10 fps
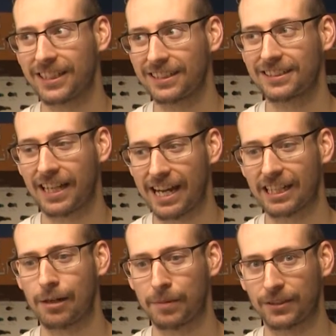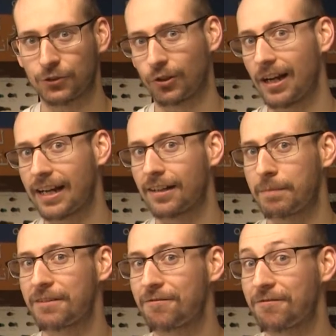tend to tack up and dry a
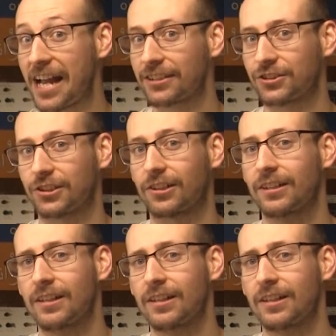bit faster.